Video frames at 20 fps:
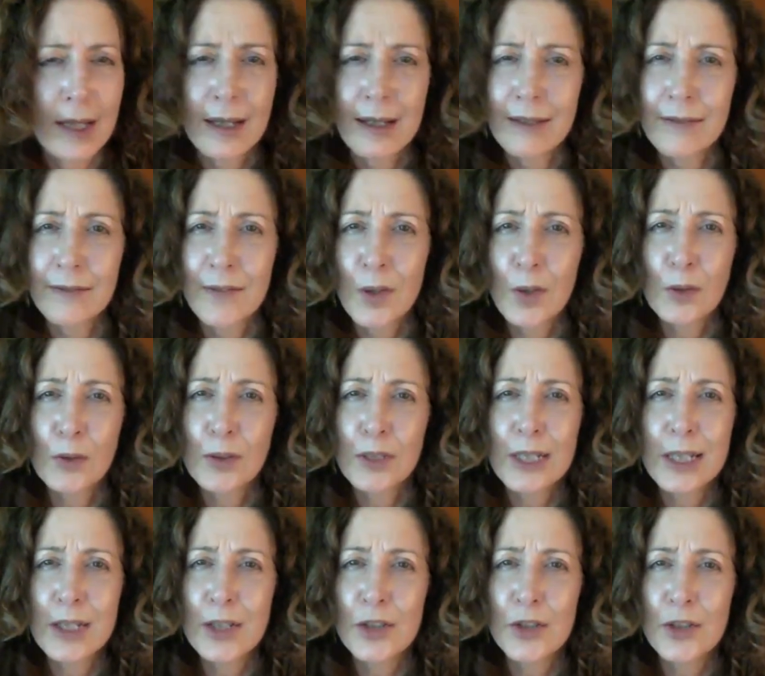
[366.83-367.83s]
If
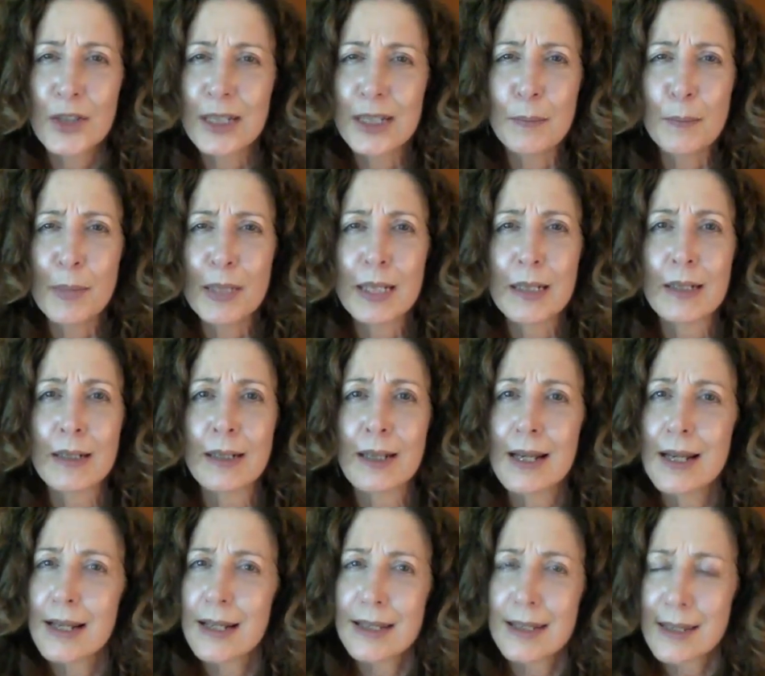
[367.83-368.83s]
only she'd been
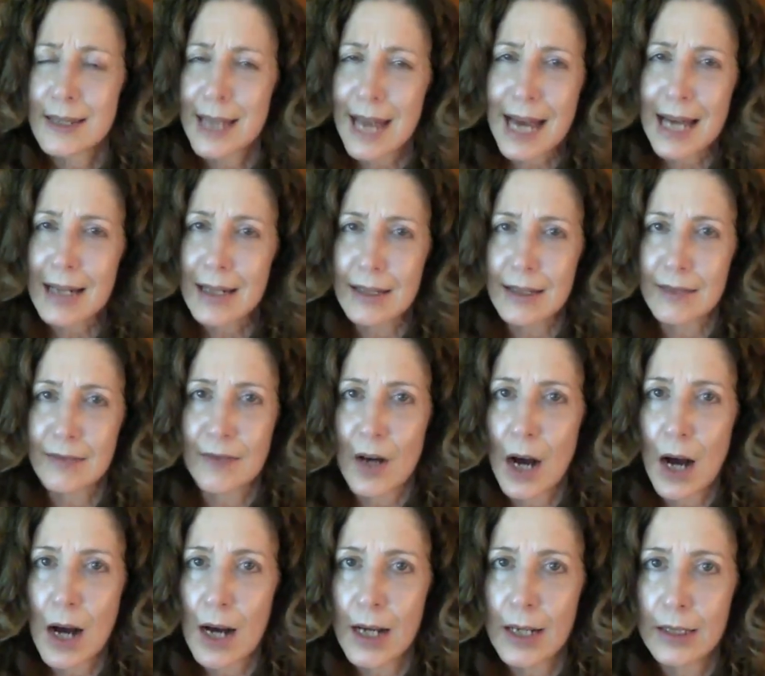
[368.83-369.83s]

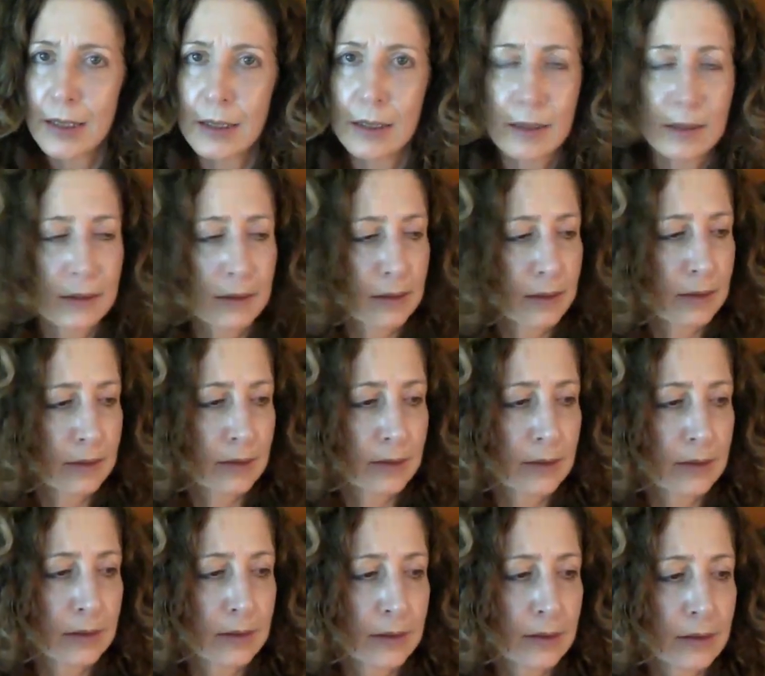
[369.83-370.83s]
satisfied.
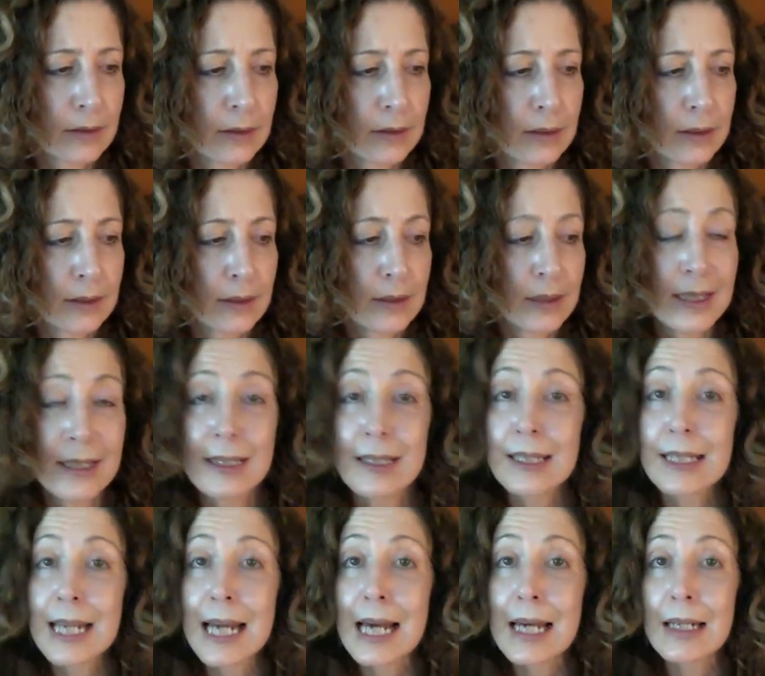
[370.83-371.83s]

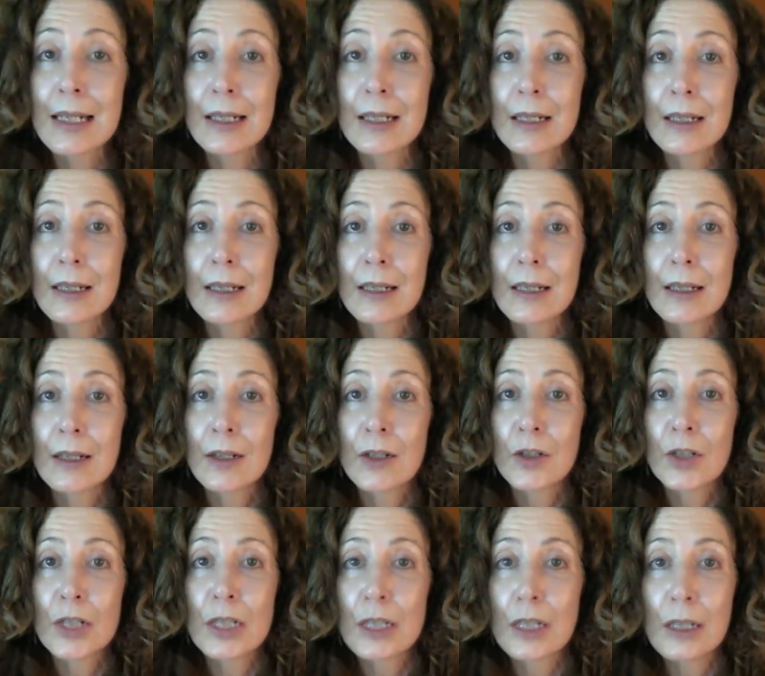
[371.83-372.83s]
Instead,
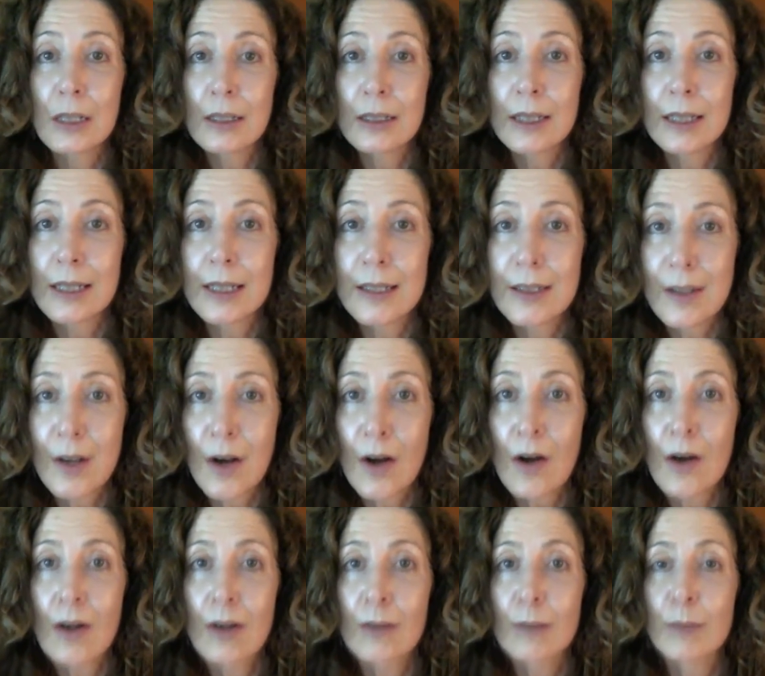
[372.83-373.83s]
she tugged at his
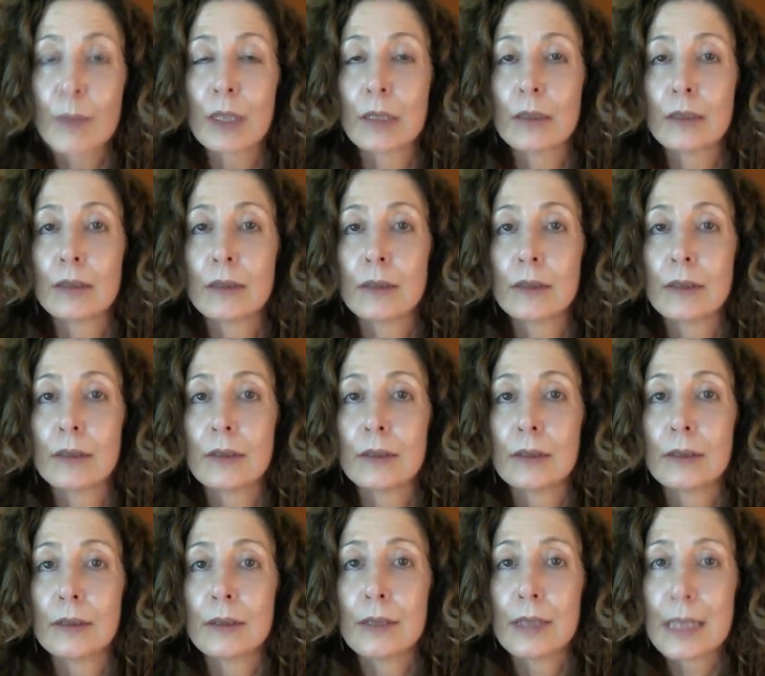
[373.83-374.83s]
arm,
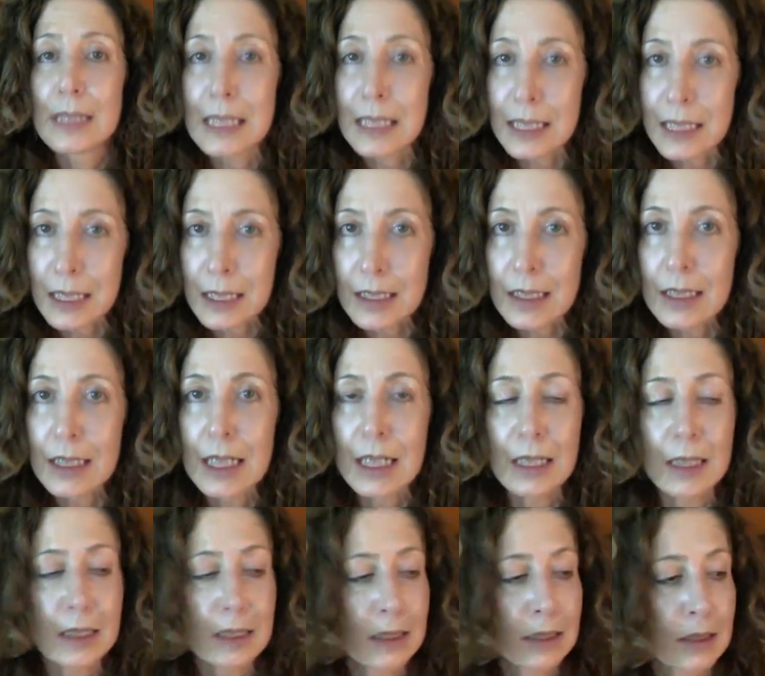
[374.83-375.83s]

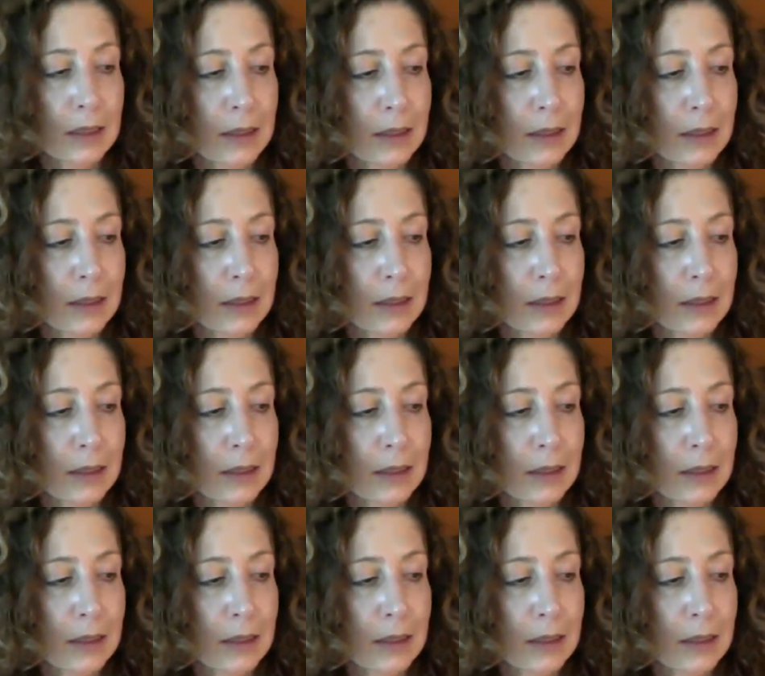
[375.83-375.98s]
insisting.